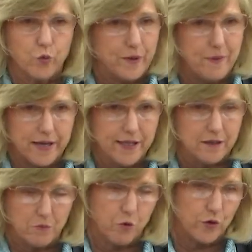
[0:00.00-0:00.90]
rebutted
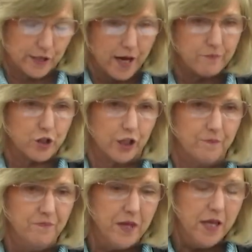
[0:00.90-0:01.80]
the presumption
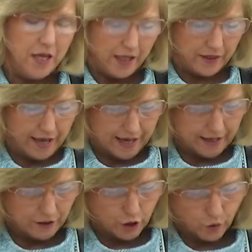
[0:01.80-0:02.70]

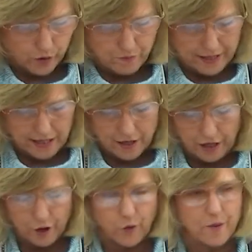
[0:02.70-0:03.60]
that there would be
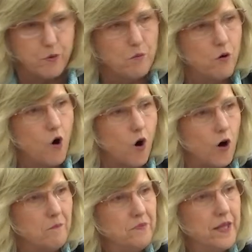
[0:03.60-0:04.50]
irreparable
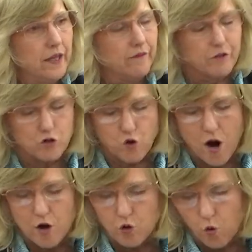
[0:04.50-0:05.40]
harm if the
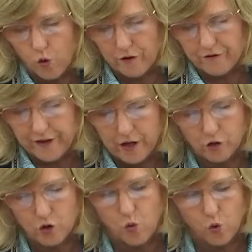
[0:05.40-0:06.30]
trial court failed
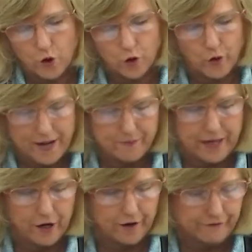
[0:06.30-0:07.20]
to order grandparent